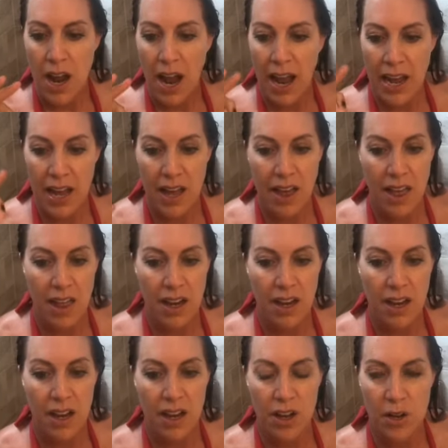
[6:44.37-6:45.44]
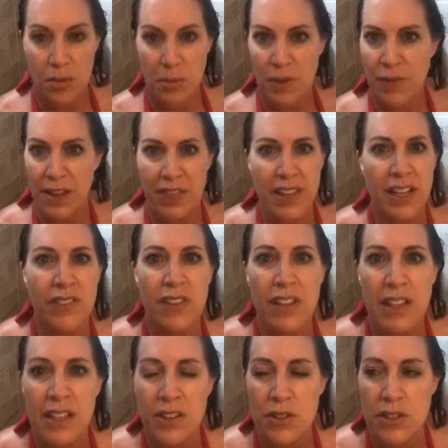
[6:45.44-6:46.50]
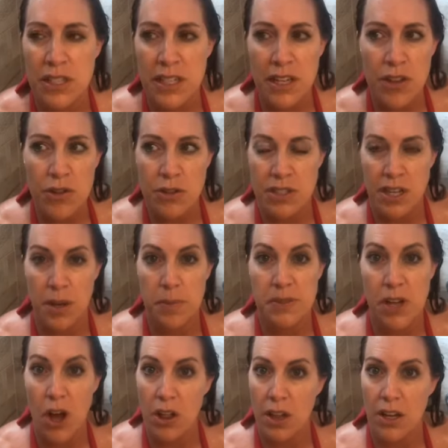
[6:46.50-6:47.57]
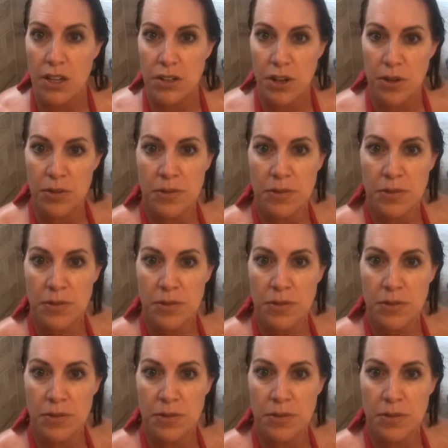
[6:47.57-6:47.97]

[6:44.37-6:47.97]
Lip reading: and if I think of anything else, any other tips, I'll let you know.